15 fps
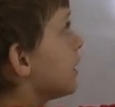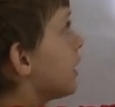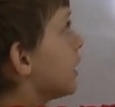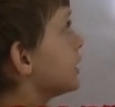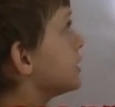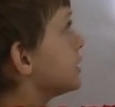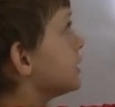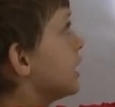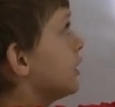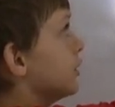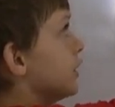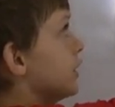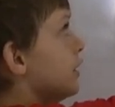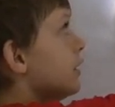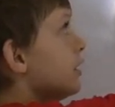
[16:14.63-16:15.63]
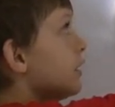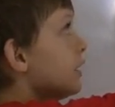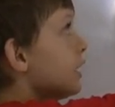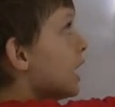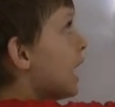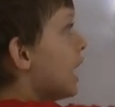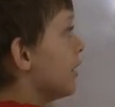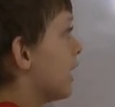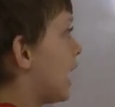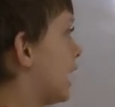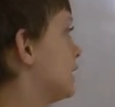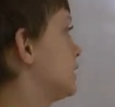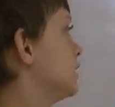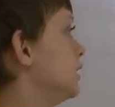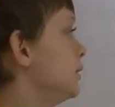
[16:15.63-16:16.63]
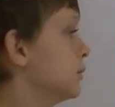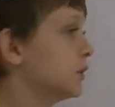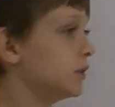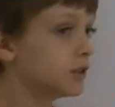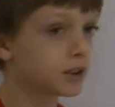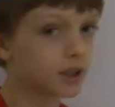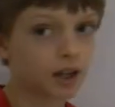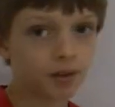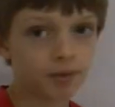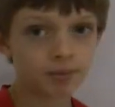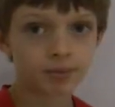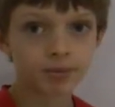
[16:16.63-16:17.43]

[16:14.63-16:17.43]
a 7 and 18 once again.